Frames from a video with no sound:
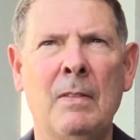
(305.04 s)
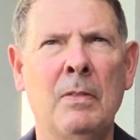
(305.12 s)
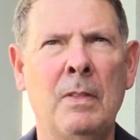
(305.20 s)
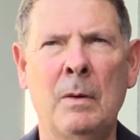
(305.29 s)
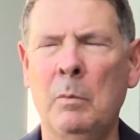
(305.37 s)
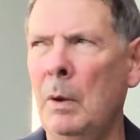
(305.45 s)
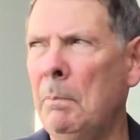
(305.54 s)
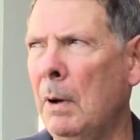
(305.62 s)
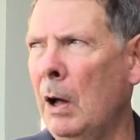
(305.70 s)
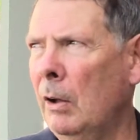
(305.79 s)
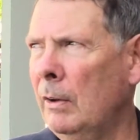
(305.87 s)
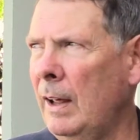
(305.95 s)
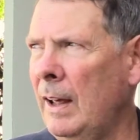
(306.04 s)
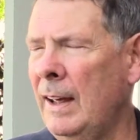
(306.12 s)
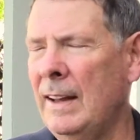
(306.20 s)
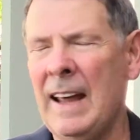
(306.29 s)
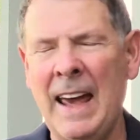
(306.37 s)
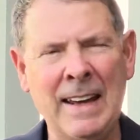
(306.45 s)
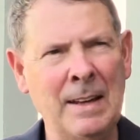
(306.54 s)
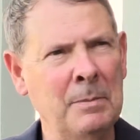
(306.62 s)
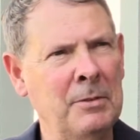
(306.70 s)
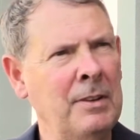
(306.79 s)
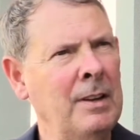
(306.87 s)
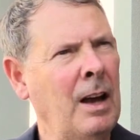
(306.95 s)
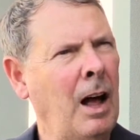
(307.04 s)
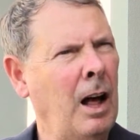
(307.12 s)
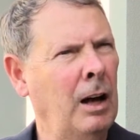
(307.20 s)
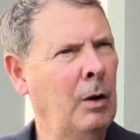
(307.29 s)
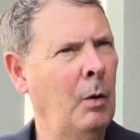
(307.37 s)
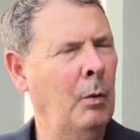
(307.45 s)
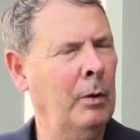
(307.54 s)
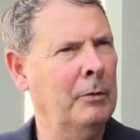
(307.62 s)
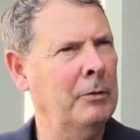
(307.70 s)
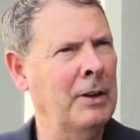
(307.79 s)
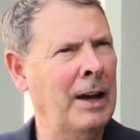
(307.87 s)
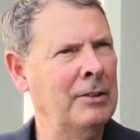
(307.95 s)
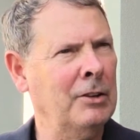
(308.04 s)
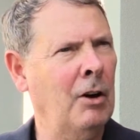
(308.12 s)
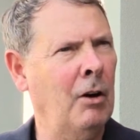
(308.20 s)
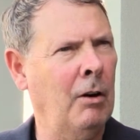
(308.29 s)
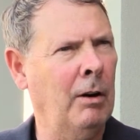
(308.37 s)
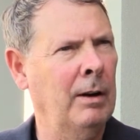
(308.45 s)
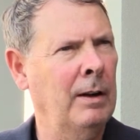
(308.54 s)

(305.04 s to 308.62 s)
then we bought an AMC Concorde, nice car.